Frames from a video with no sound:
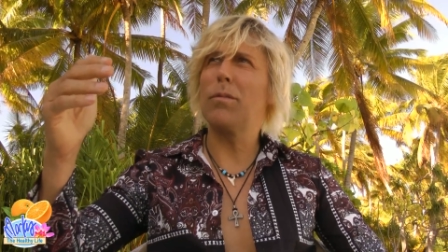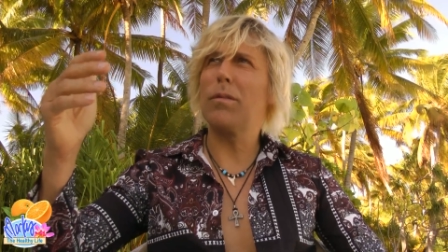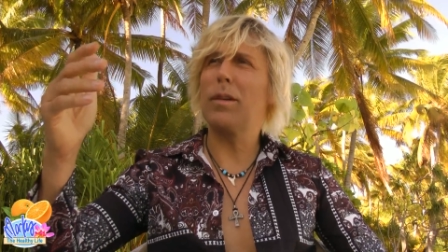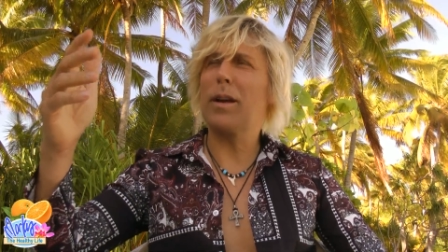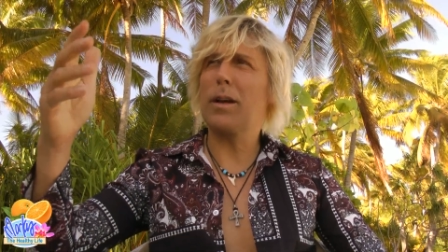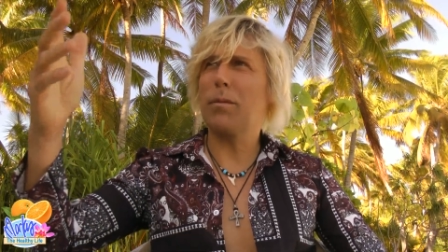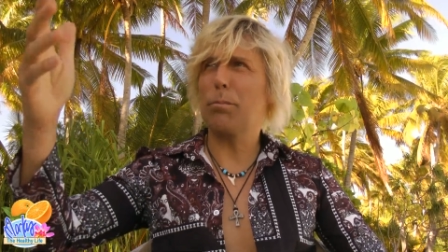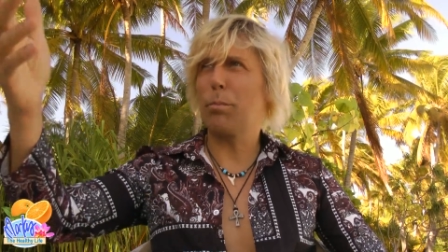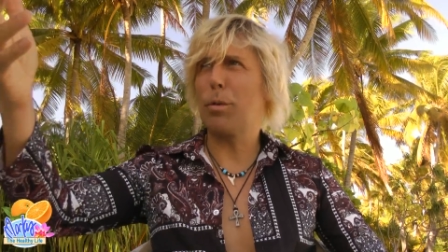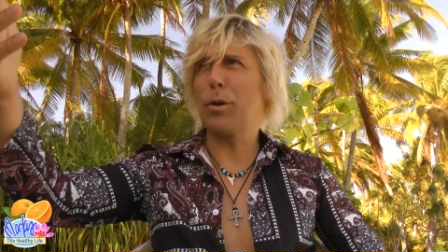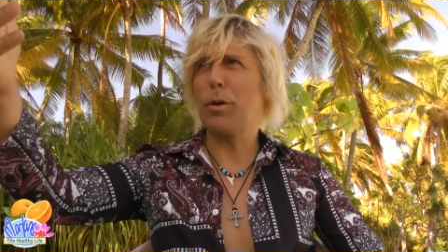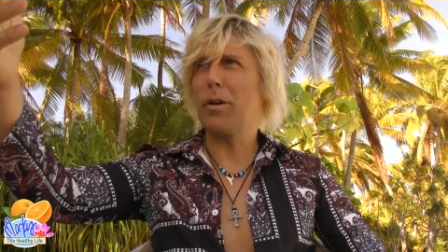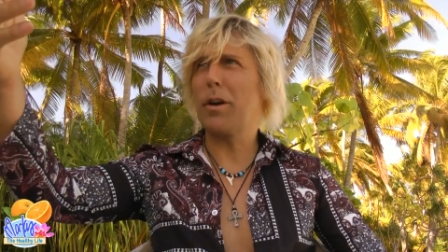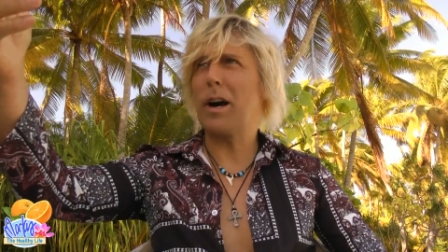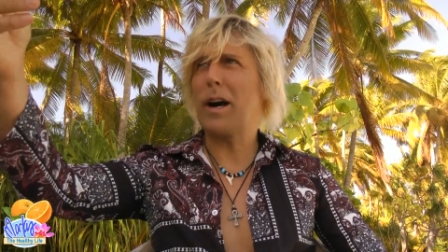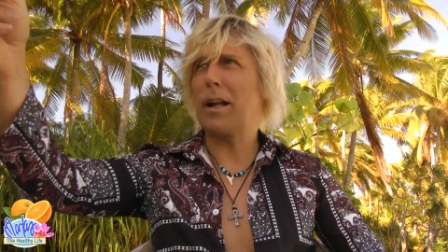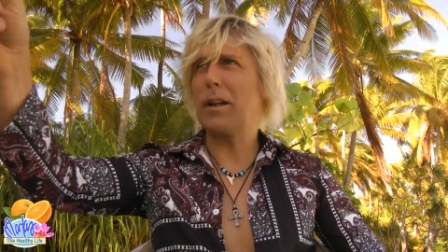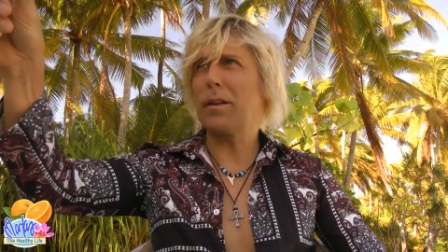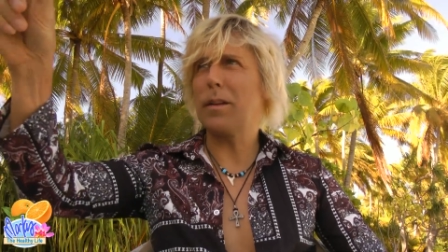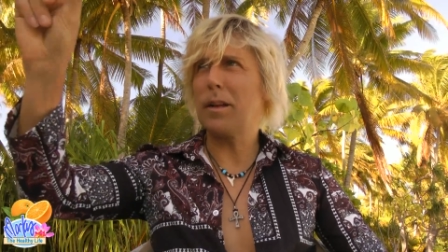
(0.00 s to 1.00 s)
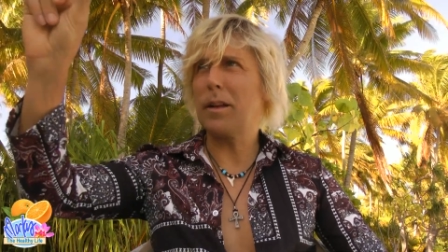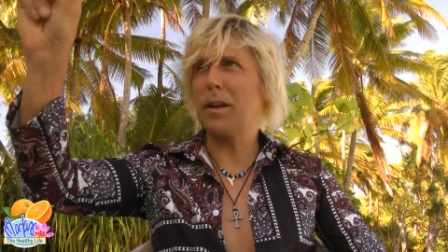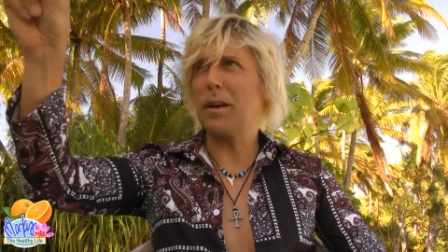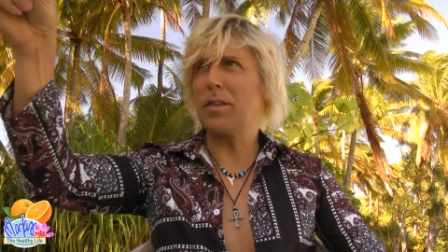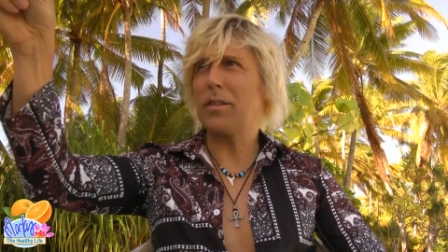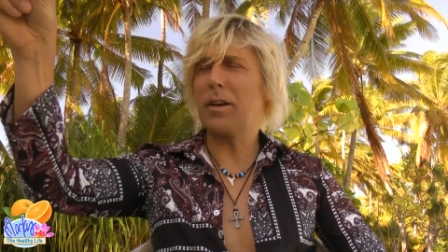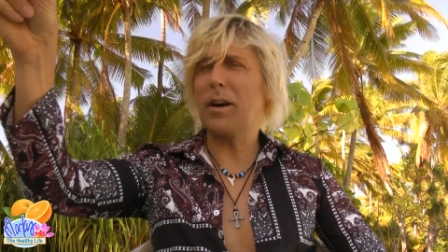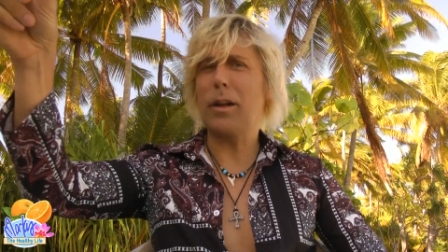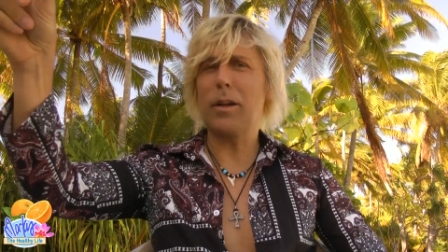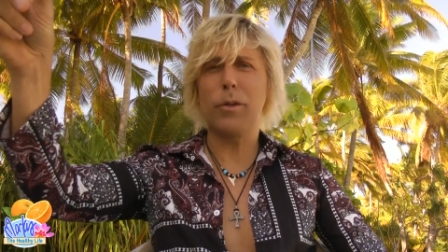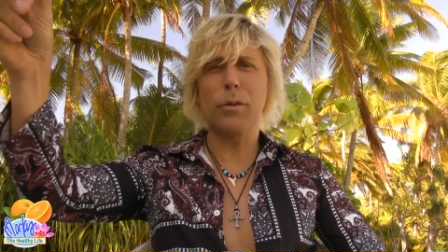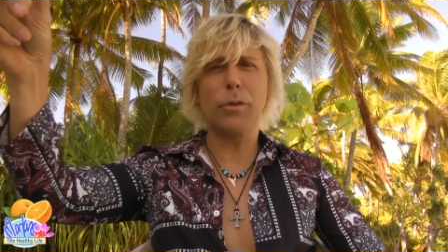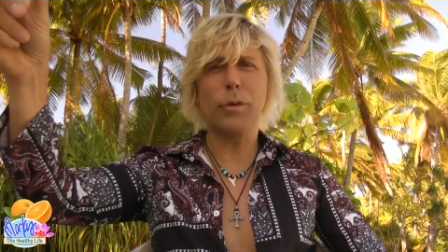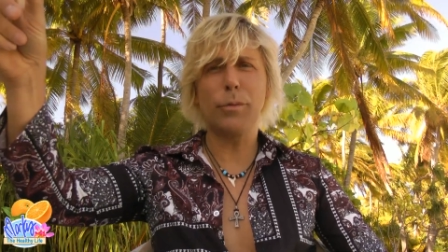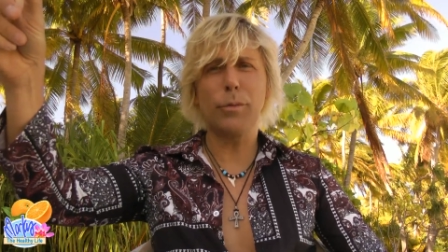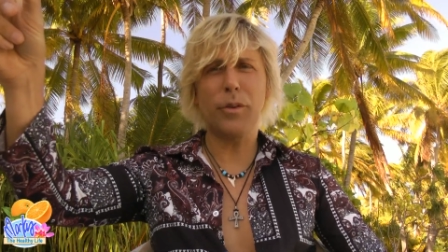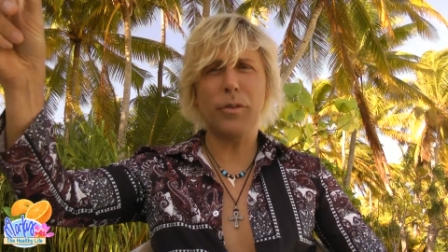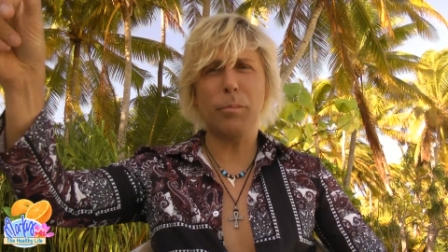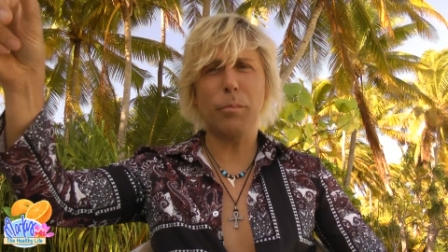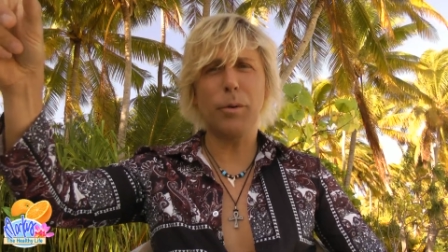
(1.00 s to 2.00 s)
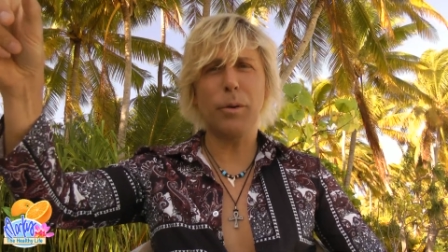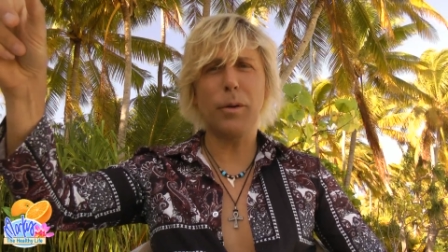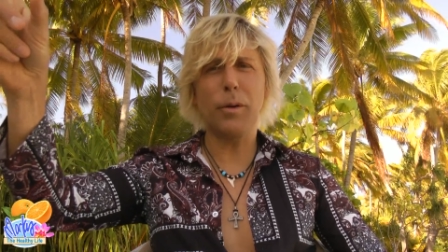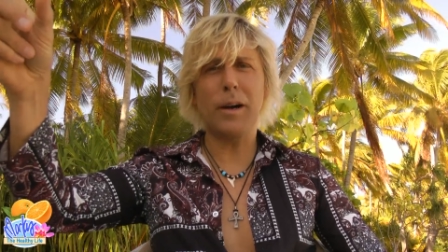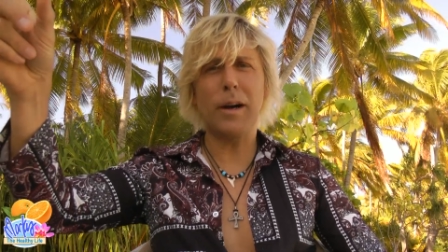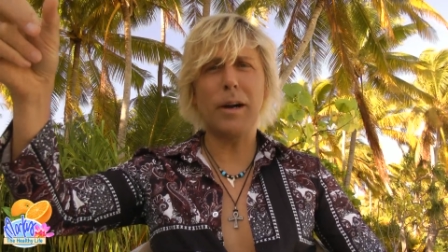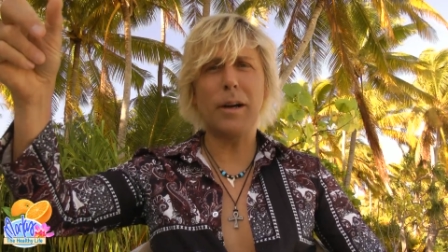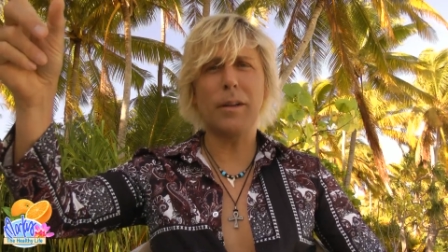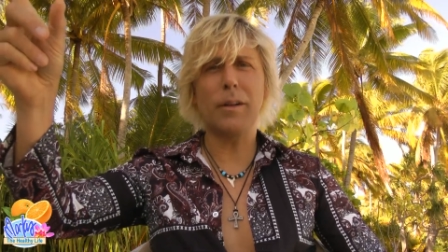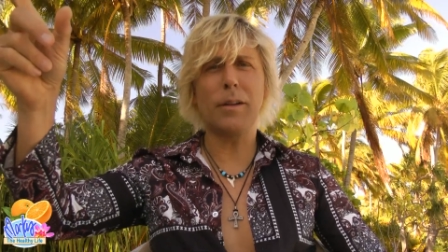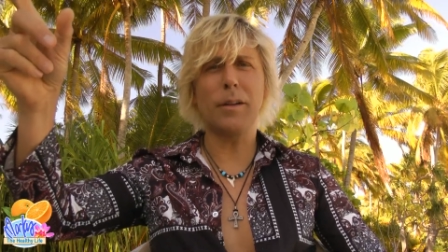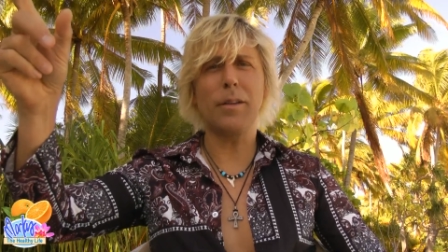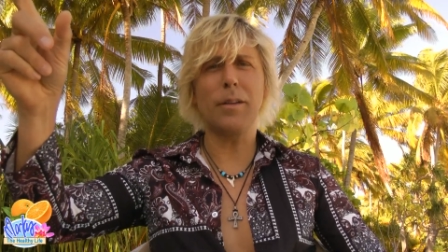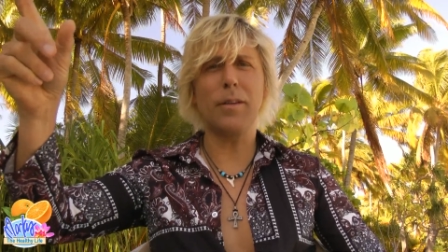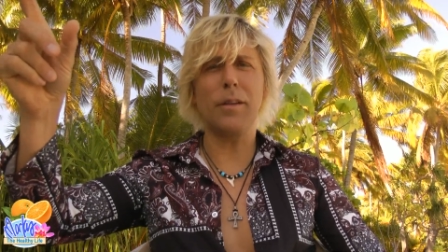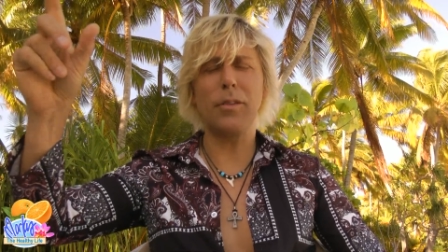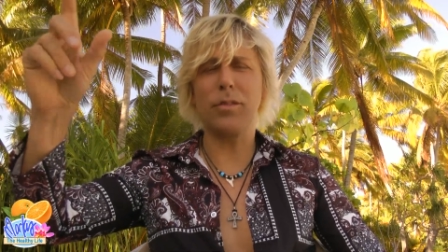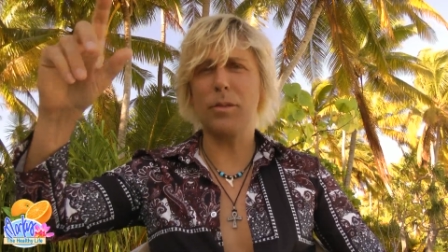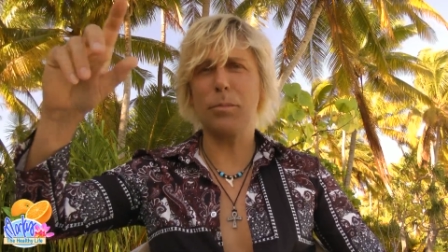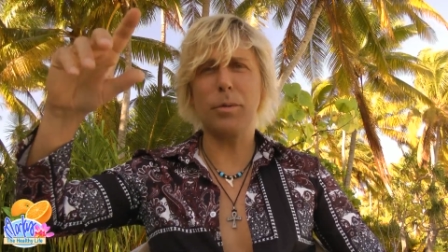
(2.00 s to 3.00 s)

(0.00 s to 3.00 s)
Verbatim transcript: like Bird Island, the next island over is Bird Island and there's